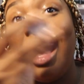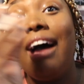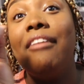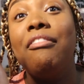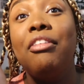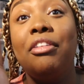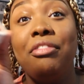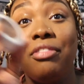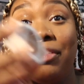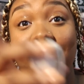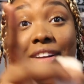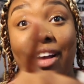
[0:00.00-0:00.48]

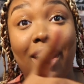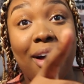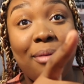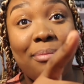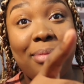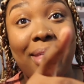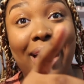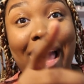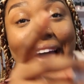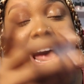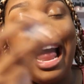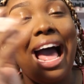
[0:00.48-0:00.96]
I've overcome
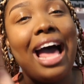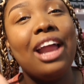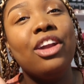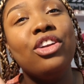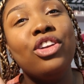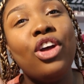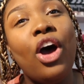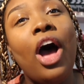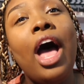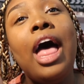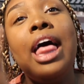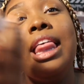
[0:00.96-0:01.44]
that. I
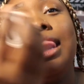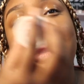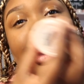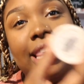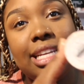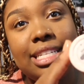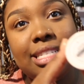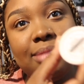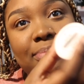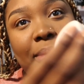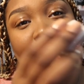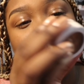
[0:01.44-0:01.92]
don't know.
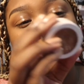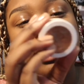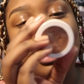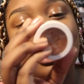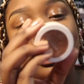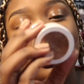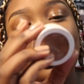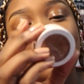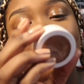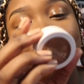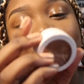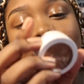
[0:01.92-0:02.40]
This made me
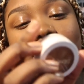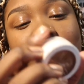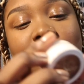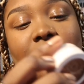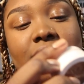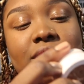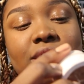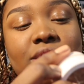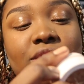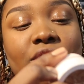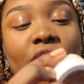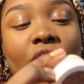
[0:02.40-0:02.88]
think of it
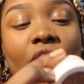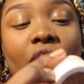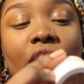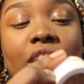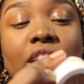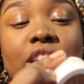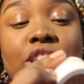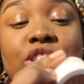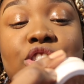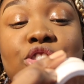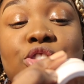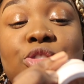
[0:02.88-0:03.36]
because it's
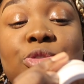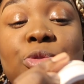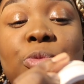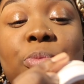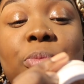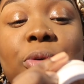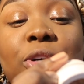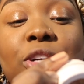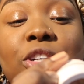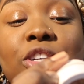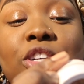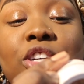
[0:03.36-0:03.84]
called
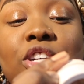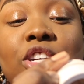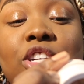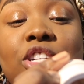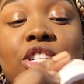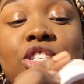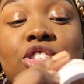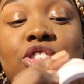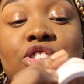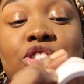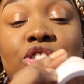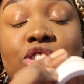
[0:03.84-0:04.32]
Super
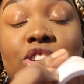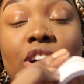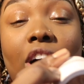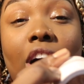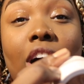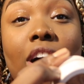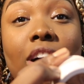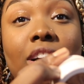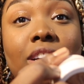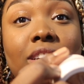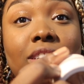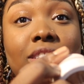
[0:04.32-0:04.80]

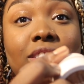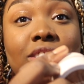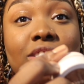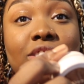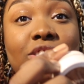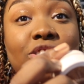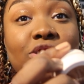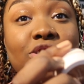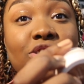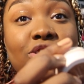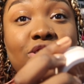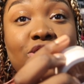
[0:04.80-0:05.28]
Shock
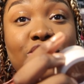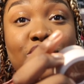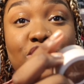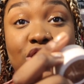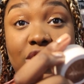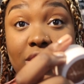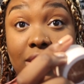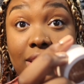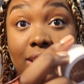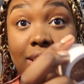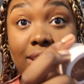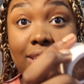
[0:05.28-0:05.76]

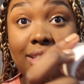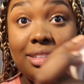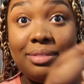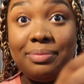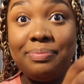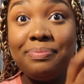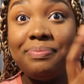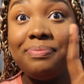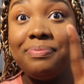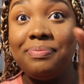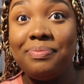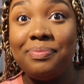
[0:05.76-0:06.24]
Cheek.
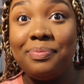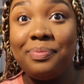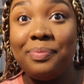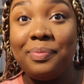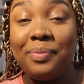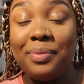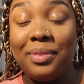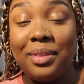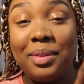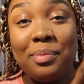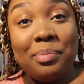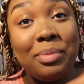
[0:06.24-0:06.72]

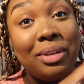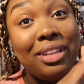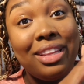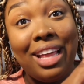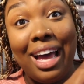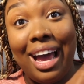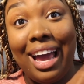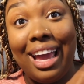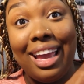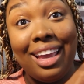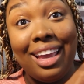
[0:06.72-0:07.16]
But